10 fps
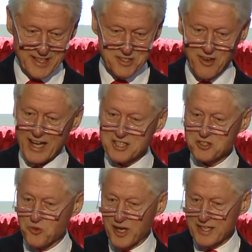So I
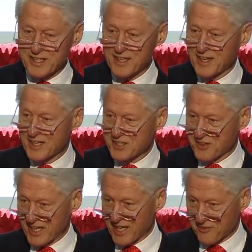just went to
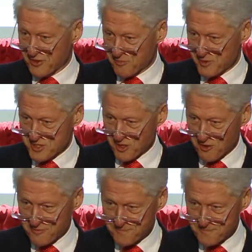an elephant preserve.